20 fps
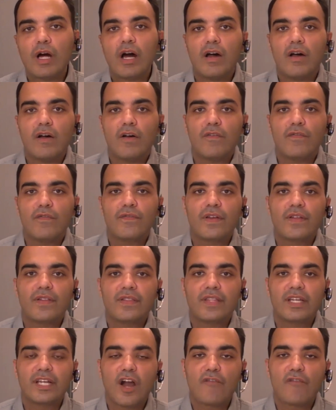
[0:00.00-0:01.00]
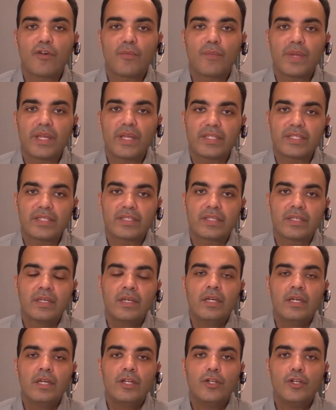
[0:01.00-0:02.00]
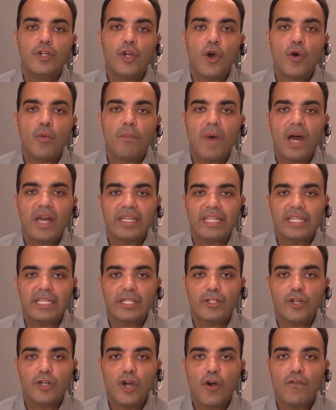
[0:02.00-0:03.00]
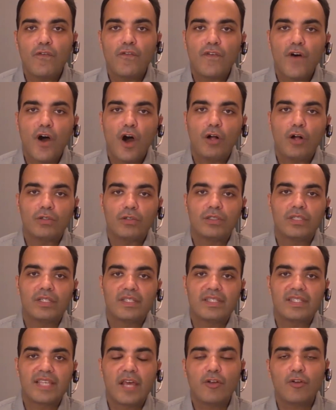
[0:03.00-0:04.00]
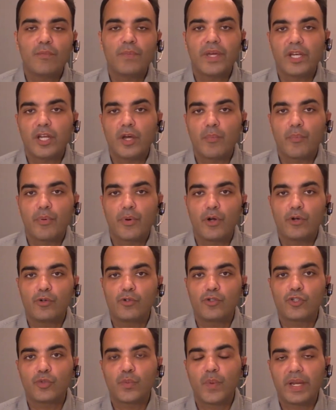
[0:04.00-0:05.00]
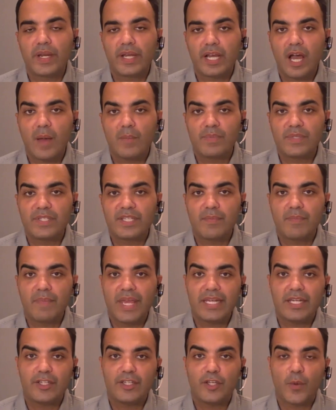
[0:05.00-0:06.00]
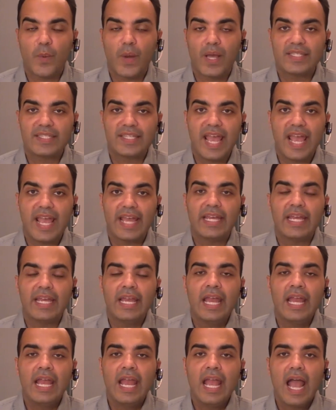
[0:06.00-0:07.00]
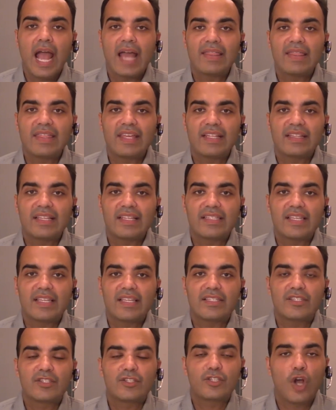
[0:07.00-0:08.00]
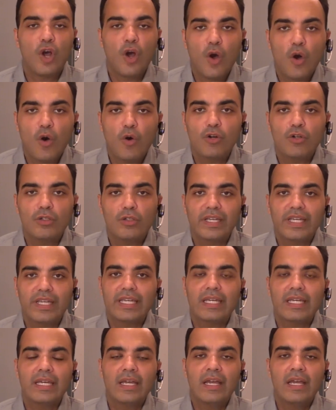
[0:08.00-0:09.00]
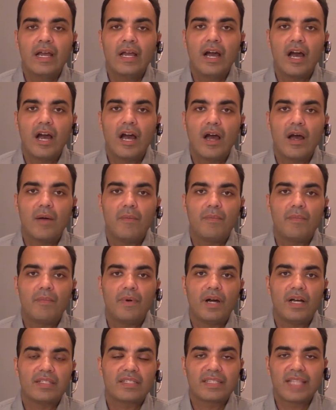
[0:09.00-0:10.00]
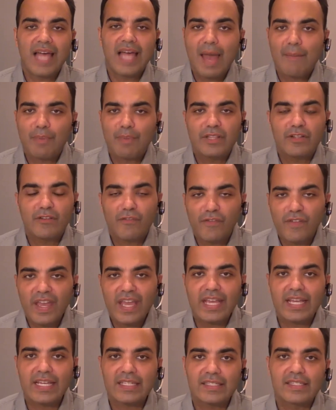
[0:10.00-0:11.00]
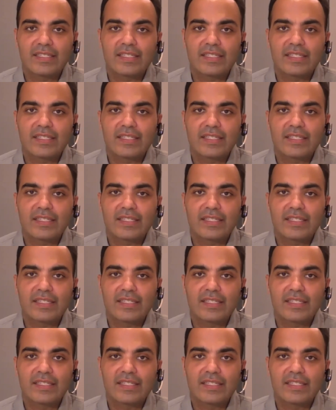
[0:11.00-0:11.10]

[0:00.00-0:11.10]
of the government's no money, no fault settlement approach when it comes to Made in USA. I think this is totally a slap in the face